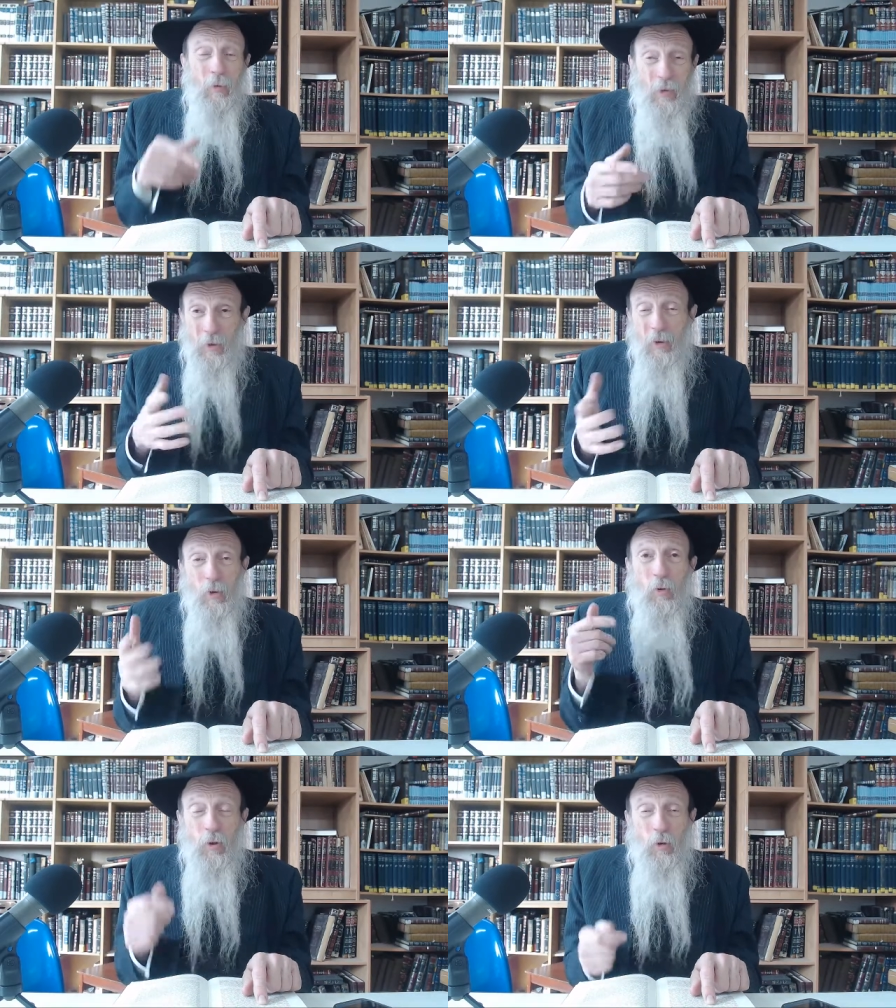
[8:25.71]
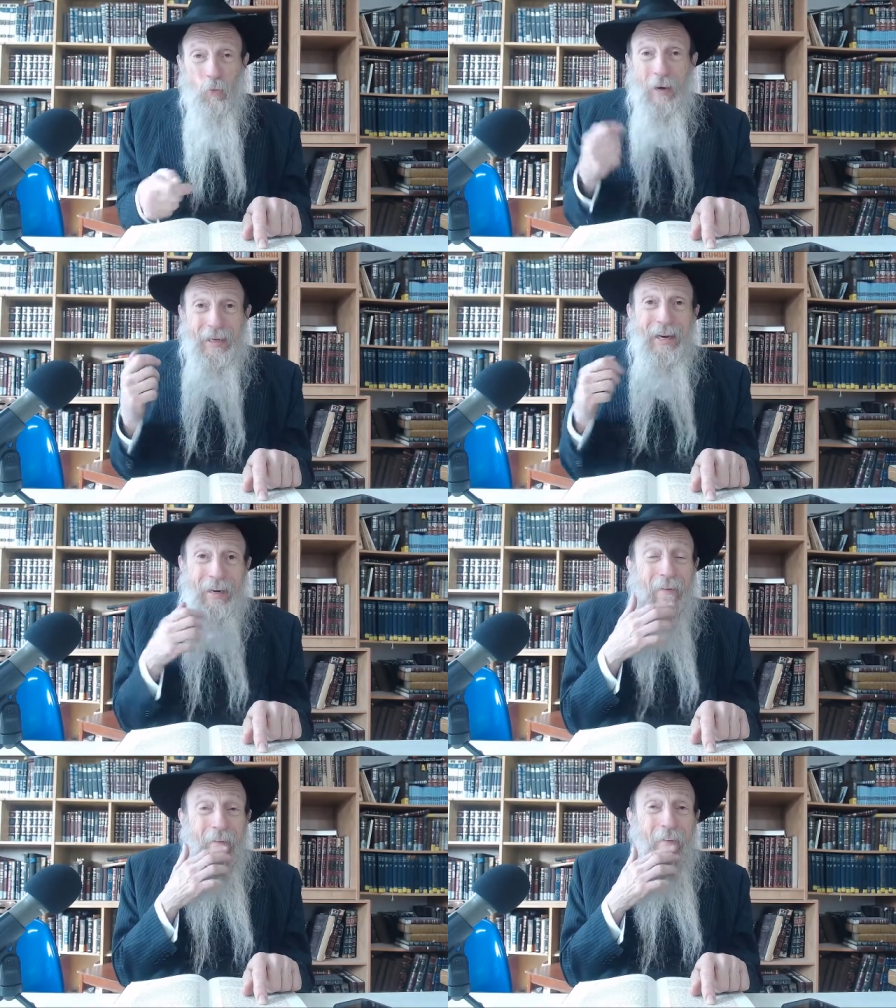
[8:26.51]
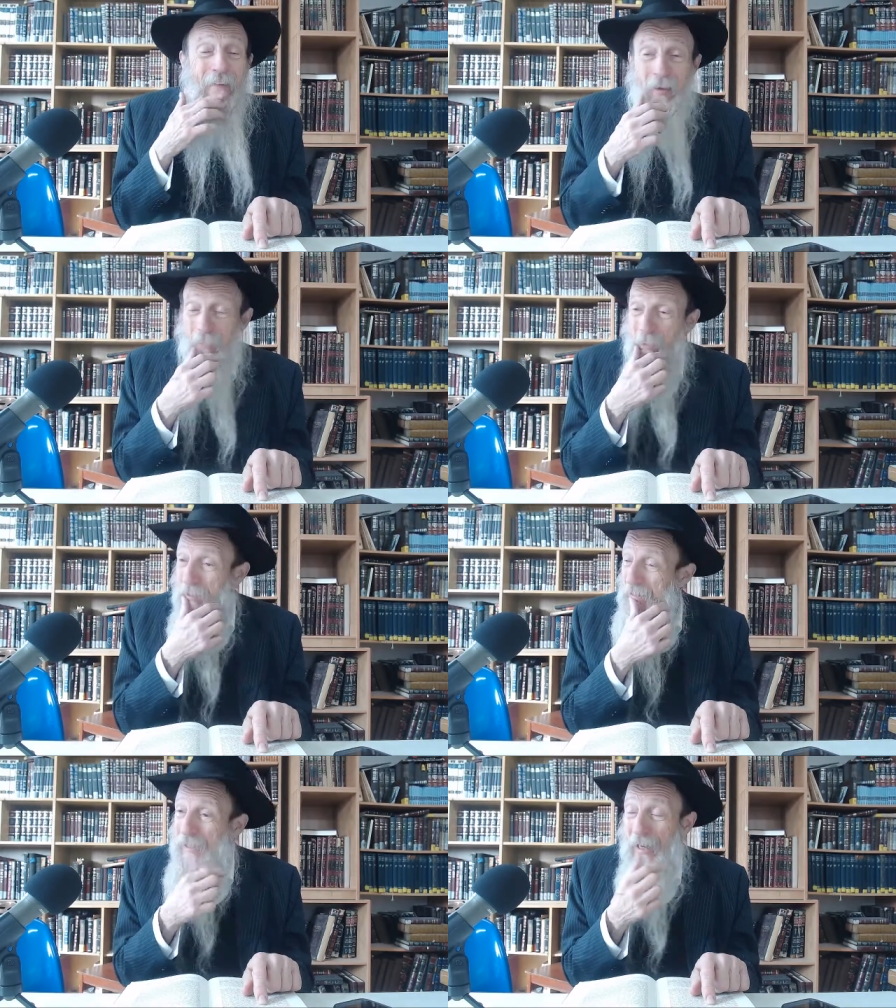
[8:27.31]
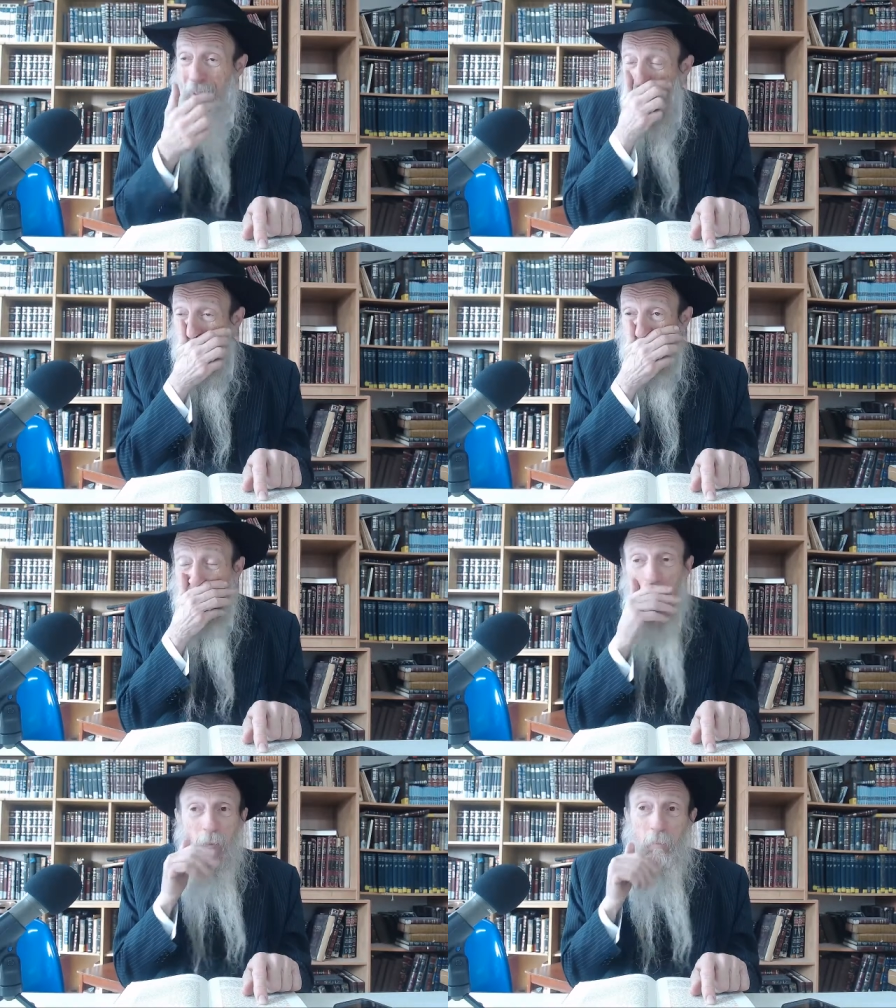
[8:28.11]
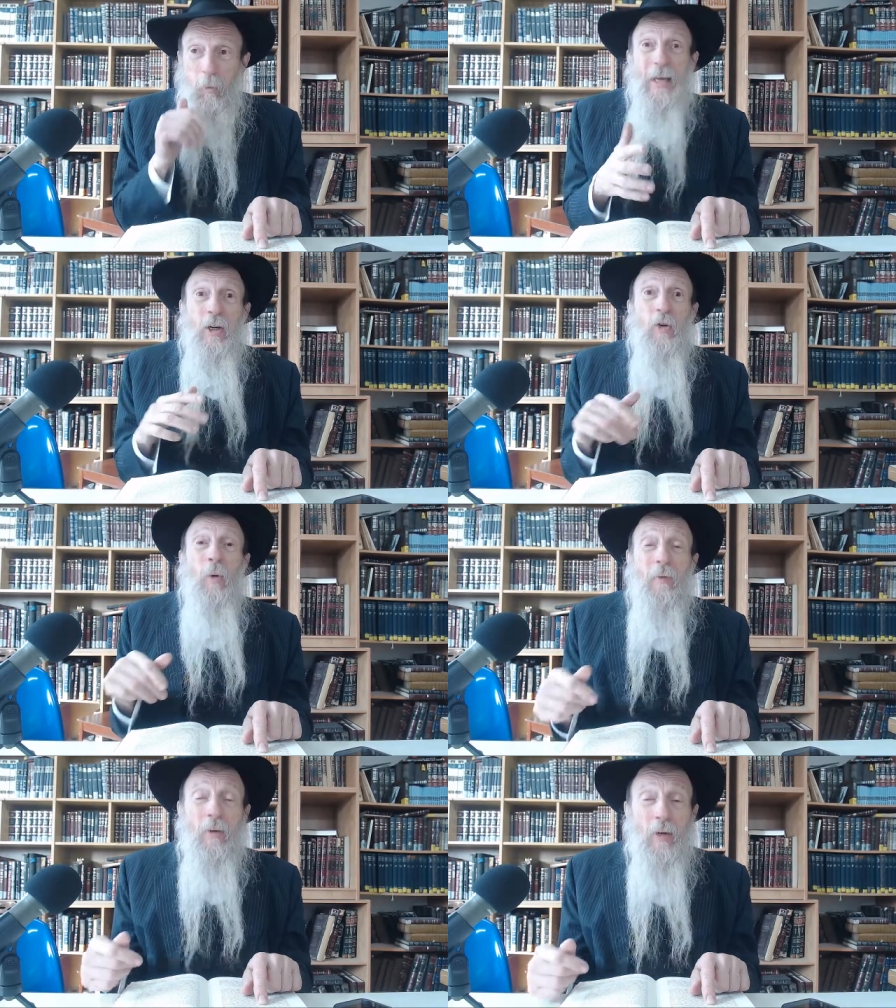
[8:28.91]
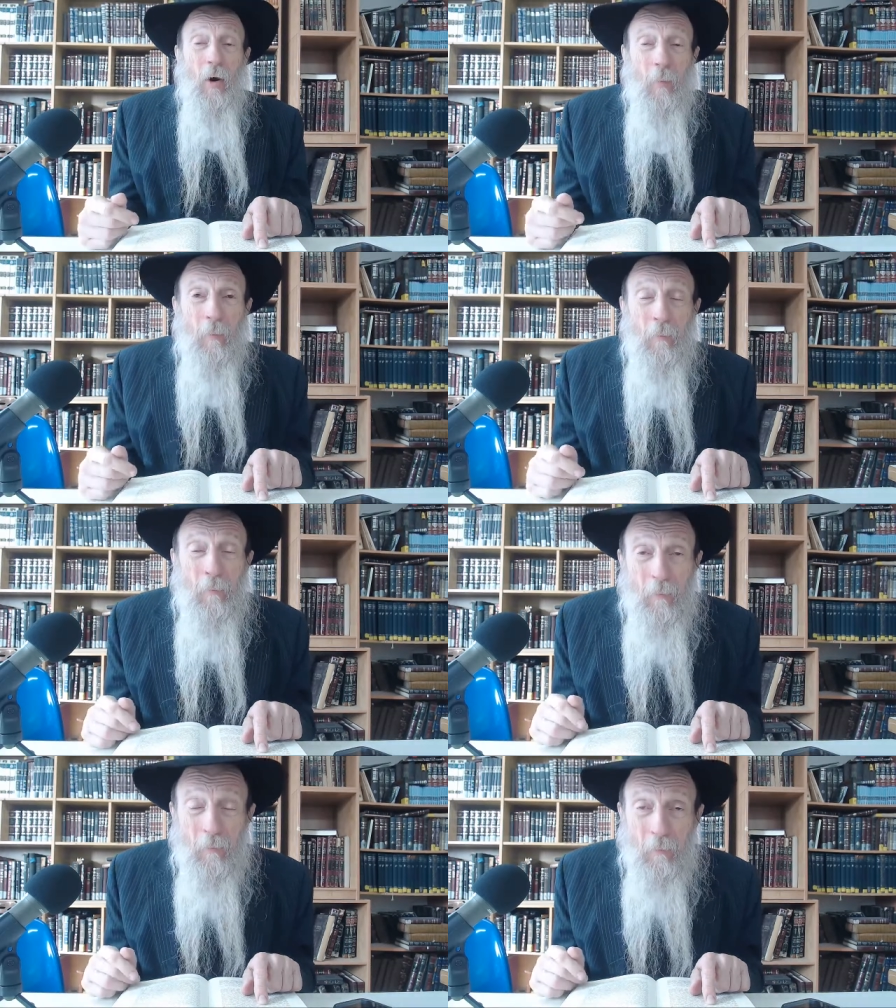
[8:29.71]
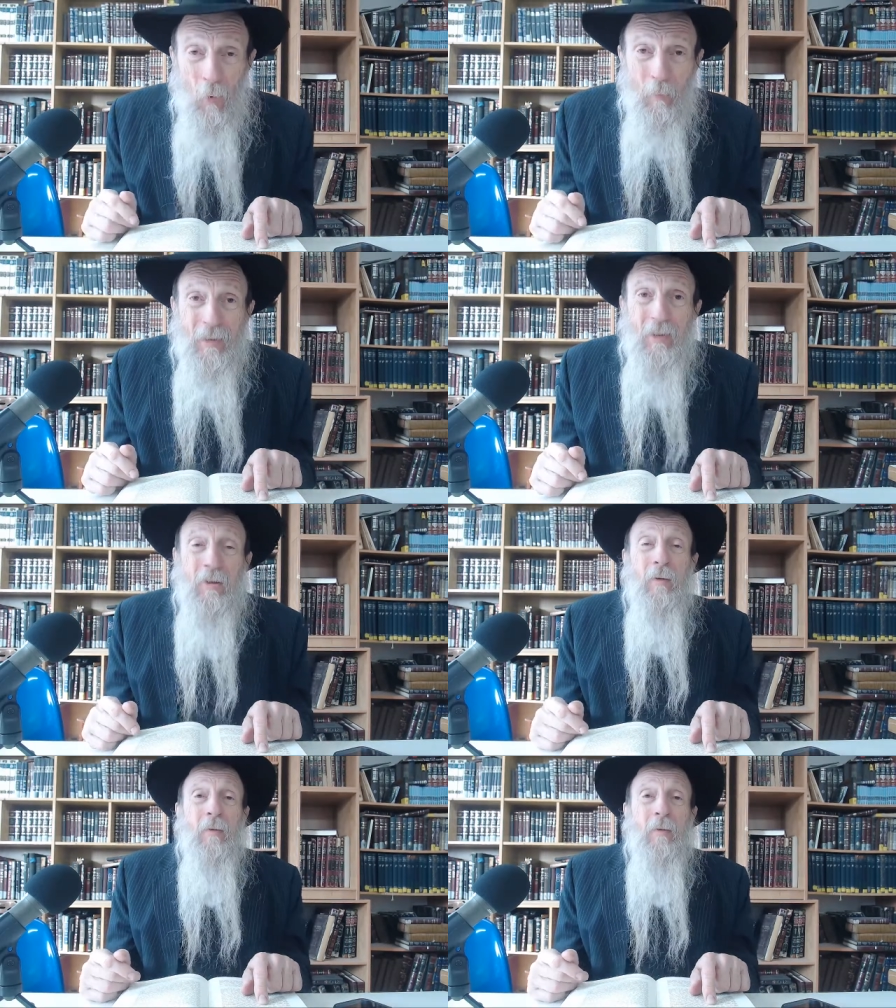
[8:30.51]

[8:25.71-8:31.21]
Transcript: It's in Kuntros Umayan because God creates the world brand new every m- moment.